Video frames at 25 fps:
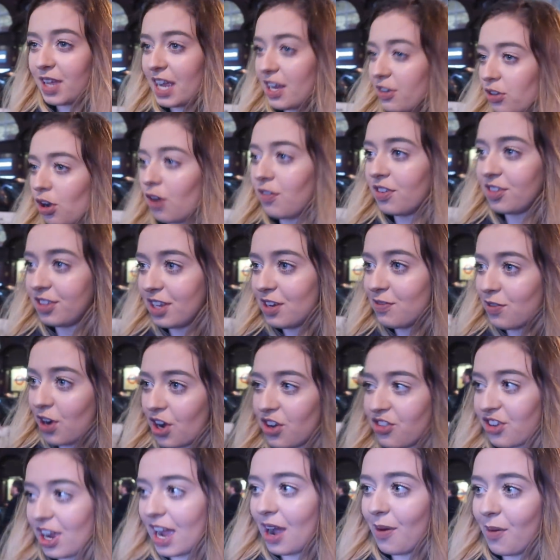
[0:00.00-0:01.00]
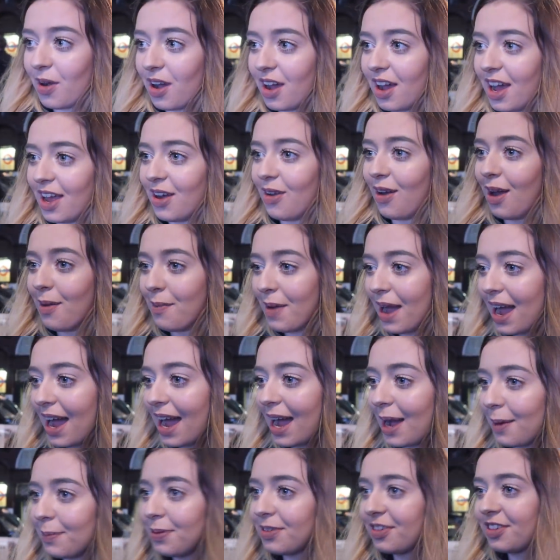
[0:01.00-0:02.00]
is obviously rush hour, and I'm
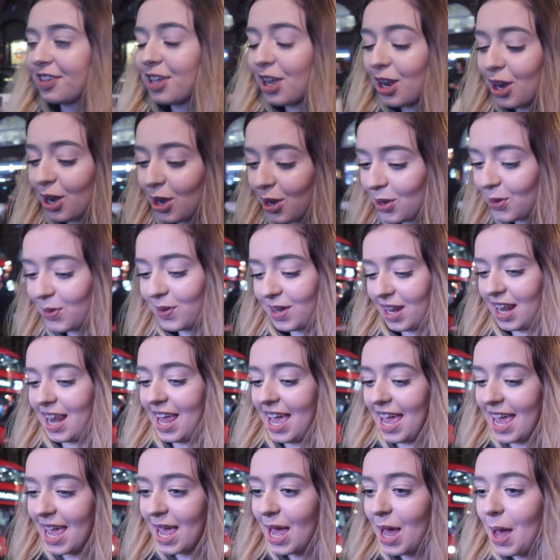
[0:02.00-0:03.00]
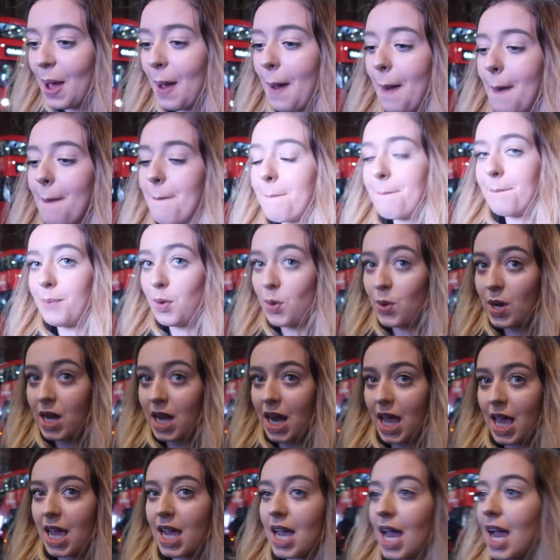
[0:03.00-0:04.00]
absolutely
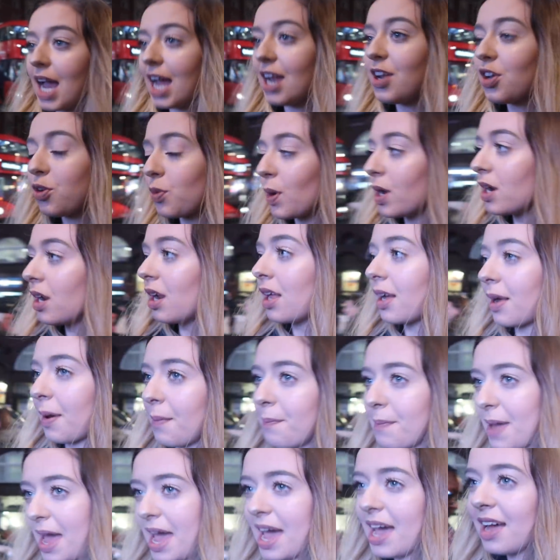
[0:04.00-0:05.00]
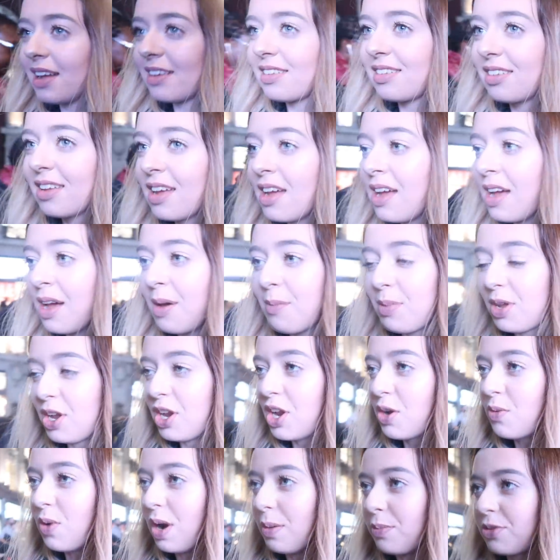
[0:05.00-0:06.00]
boiling. Hence why I look like a mess. But
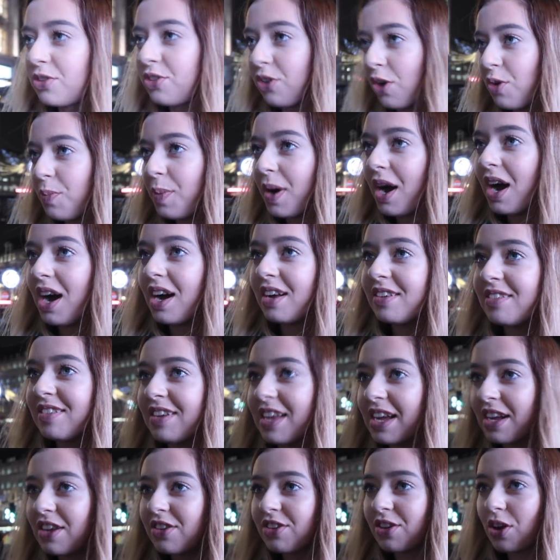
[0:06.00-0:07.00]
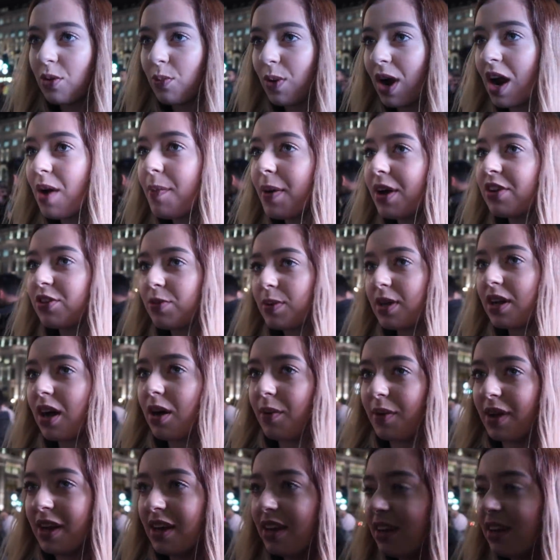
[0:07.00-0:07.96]
you know what? I'm so past it. So we're about to be going.